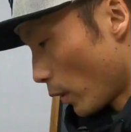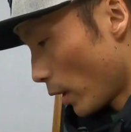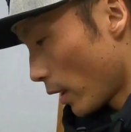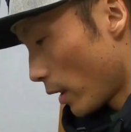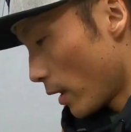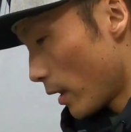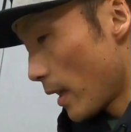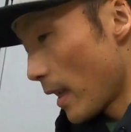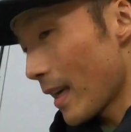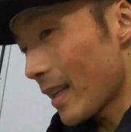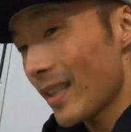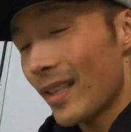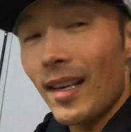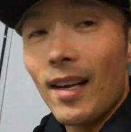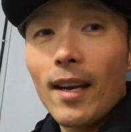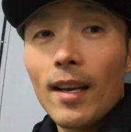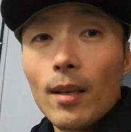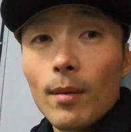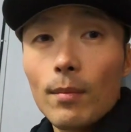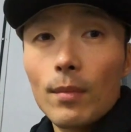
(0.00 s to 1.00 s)
one of the next
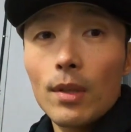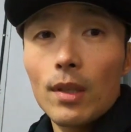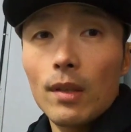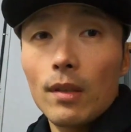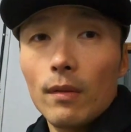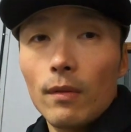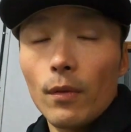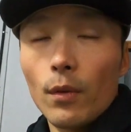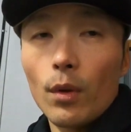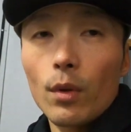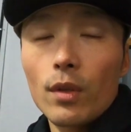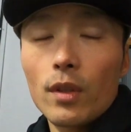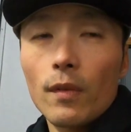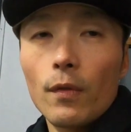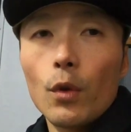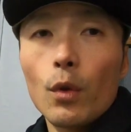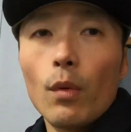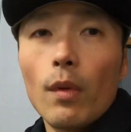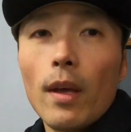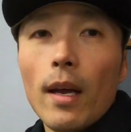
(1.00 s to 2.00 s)
items, for those
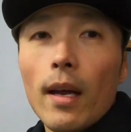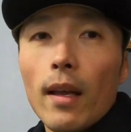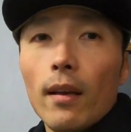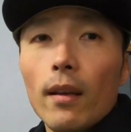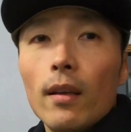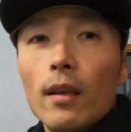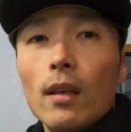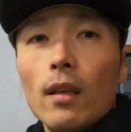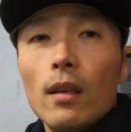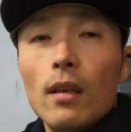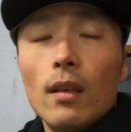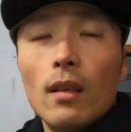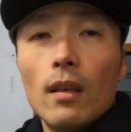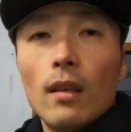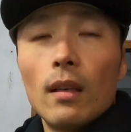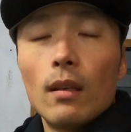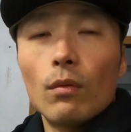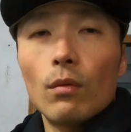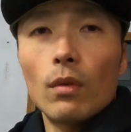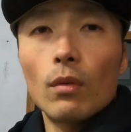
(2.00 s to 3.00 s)
of you that
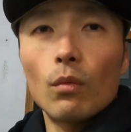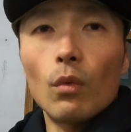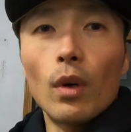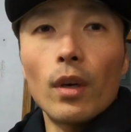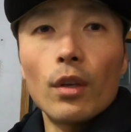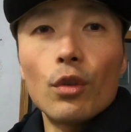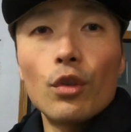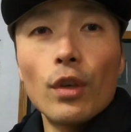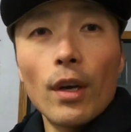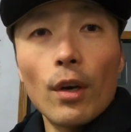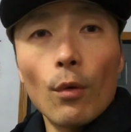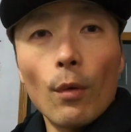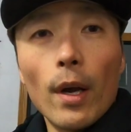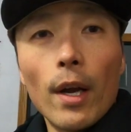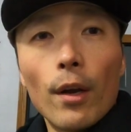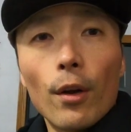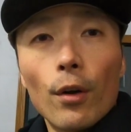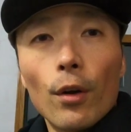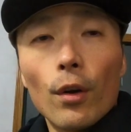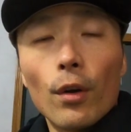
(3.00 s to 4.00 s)
run a
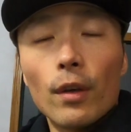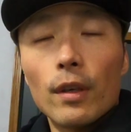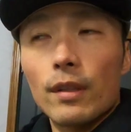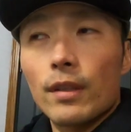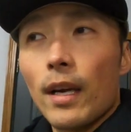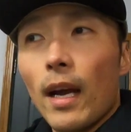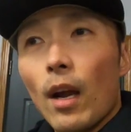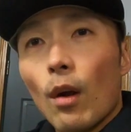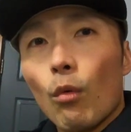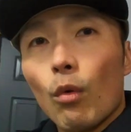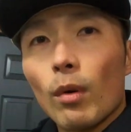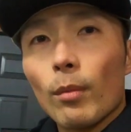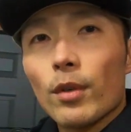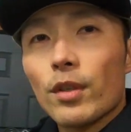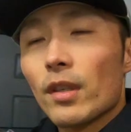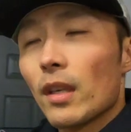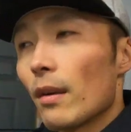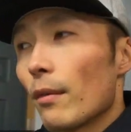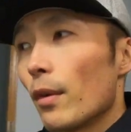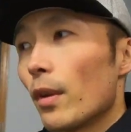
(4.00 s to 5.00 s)
generator and tire
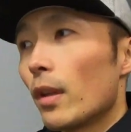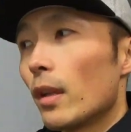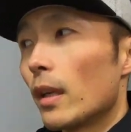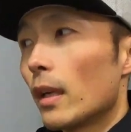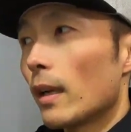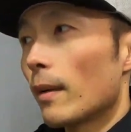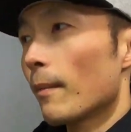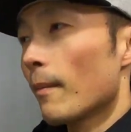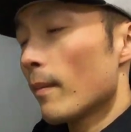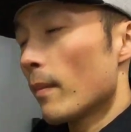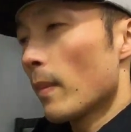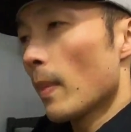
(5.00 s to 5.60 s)
warmers and everything,